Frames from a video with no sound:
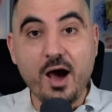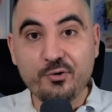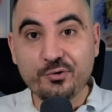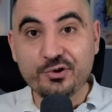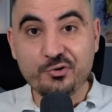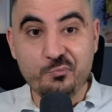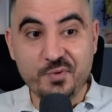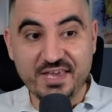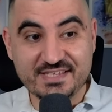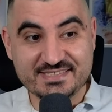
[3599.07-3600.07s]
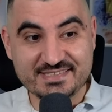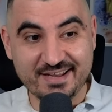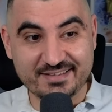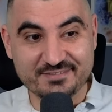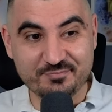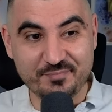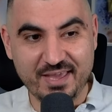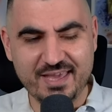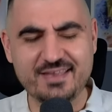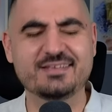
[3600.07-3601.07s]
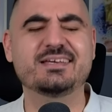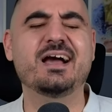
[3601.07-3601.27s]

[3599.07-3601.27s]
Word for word: How you missed that, man?